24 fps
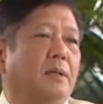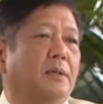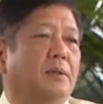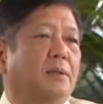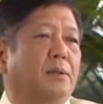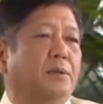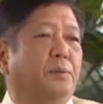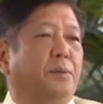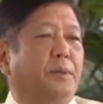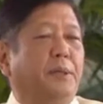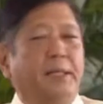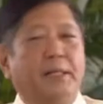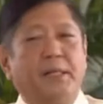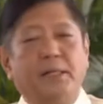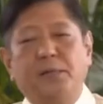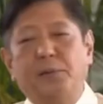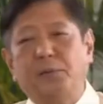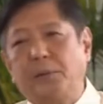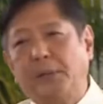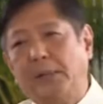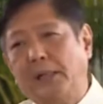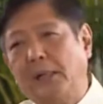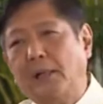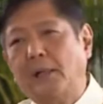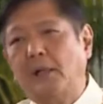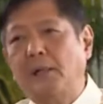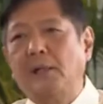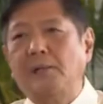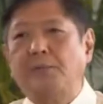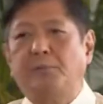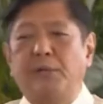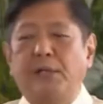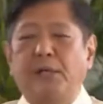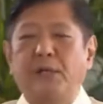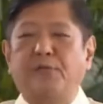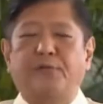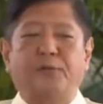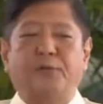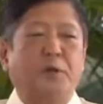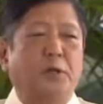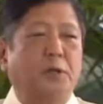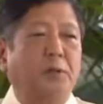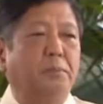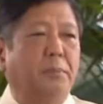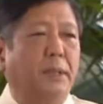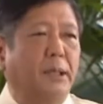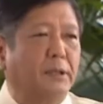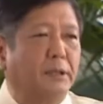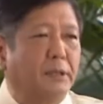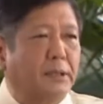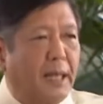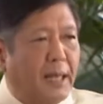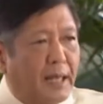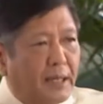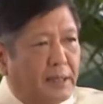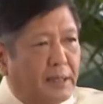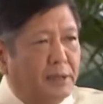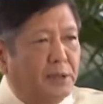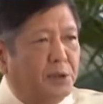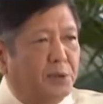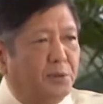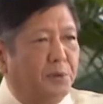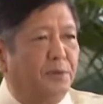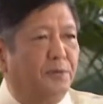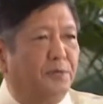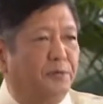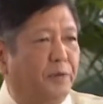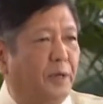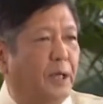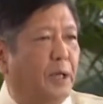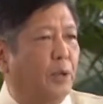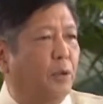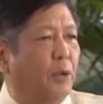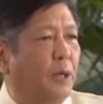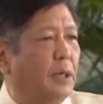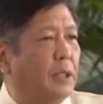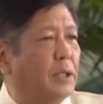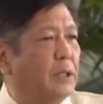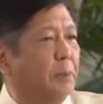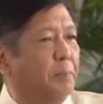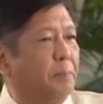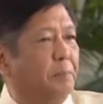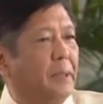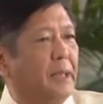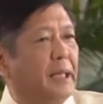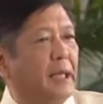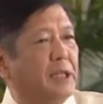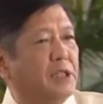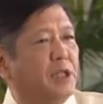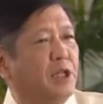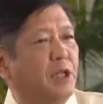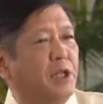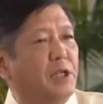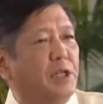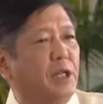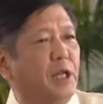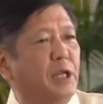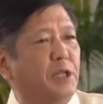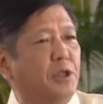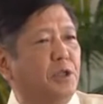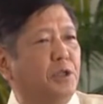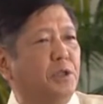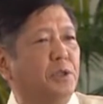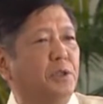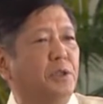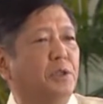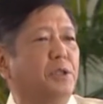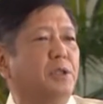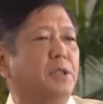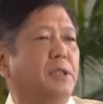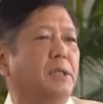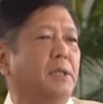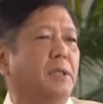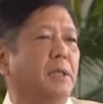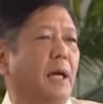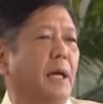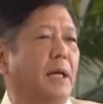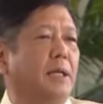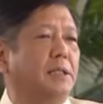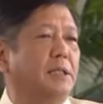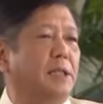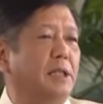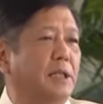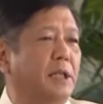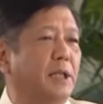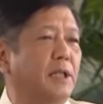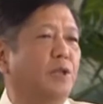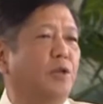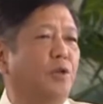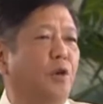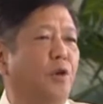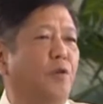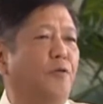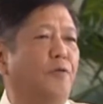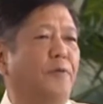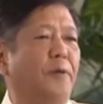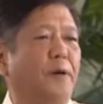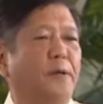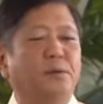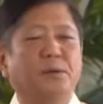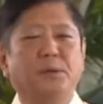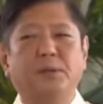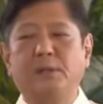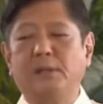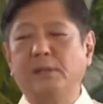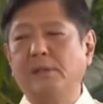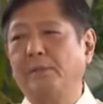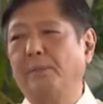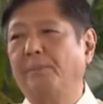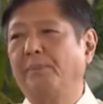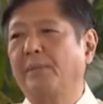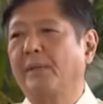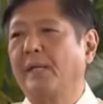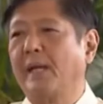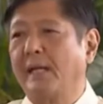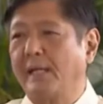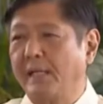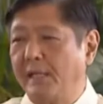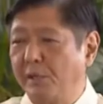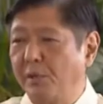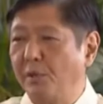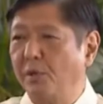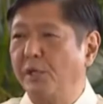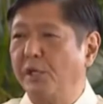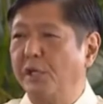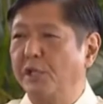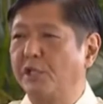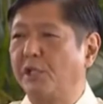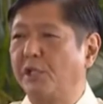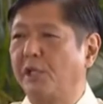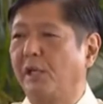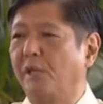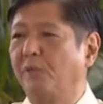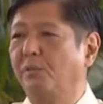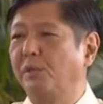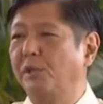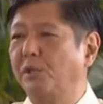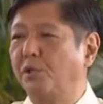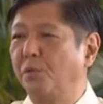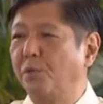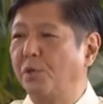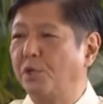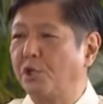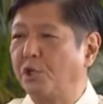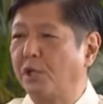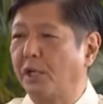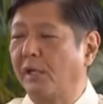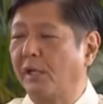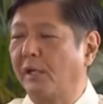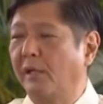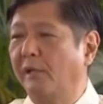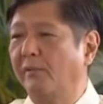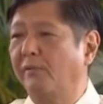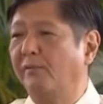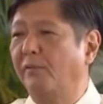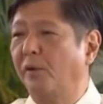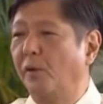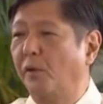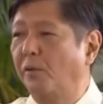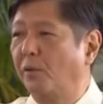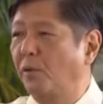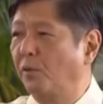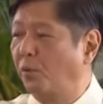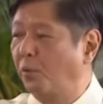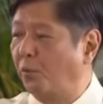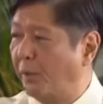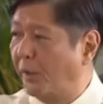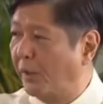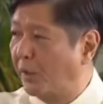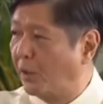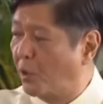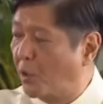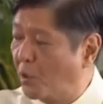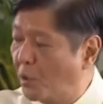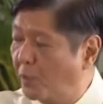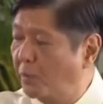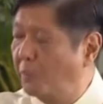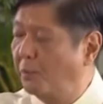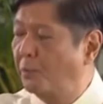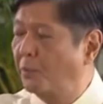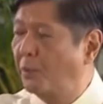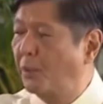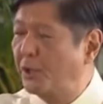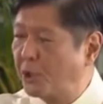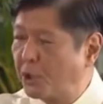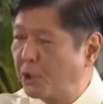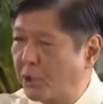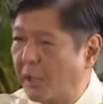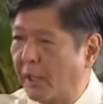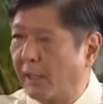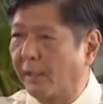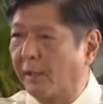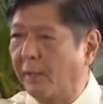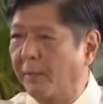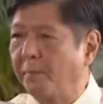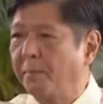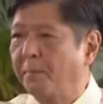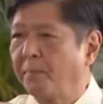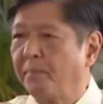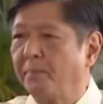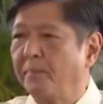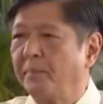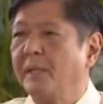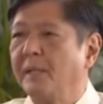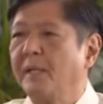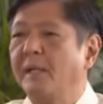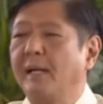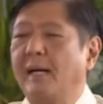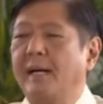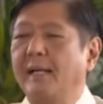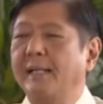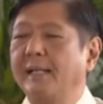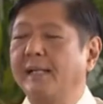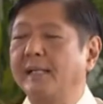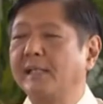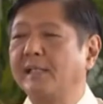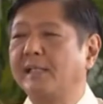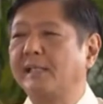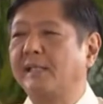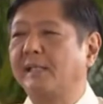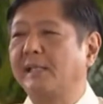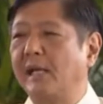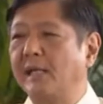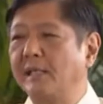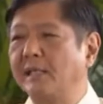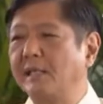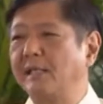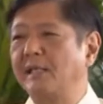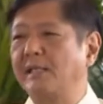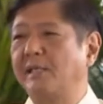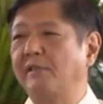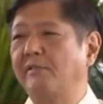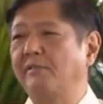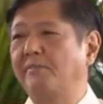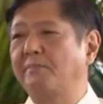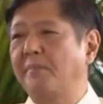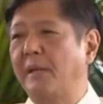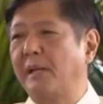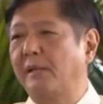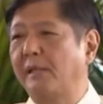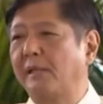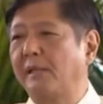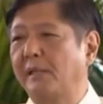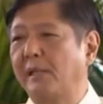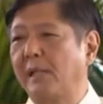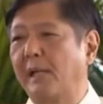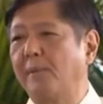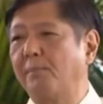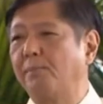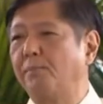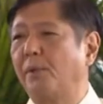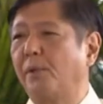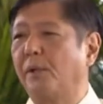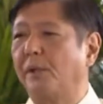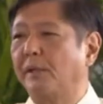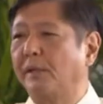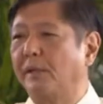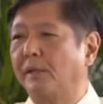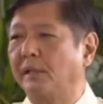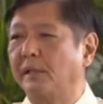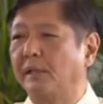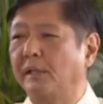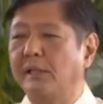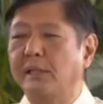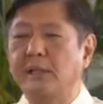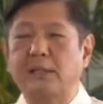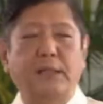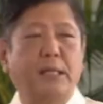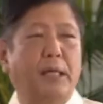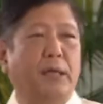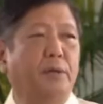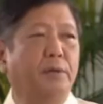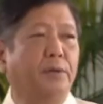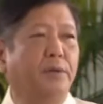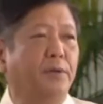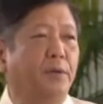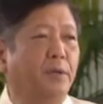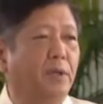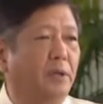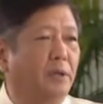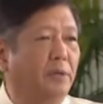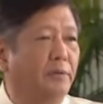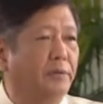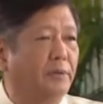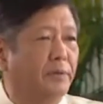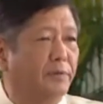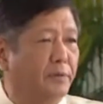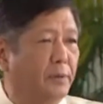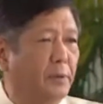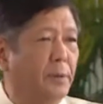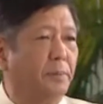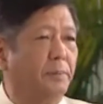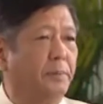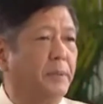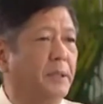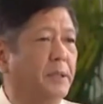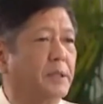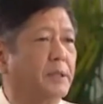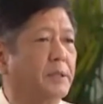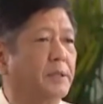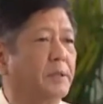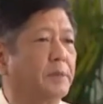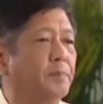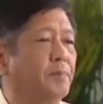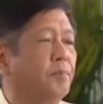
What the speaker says: We will reaffirm our ties with fellow archipelagic nations and ASEAN co-founder, Indonesia, with whom we share an extensive maritime border in the south of the Philippines.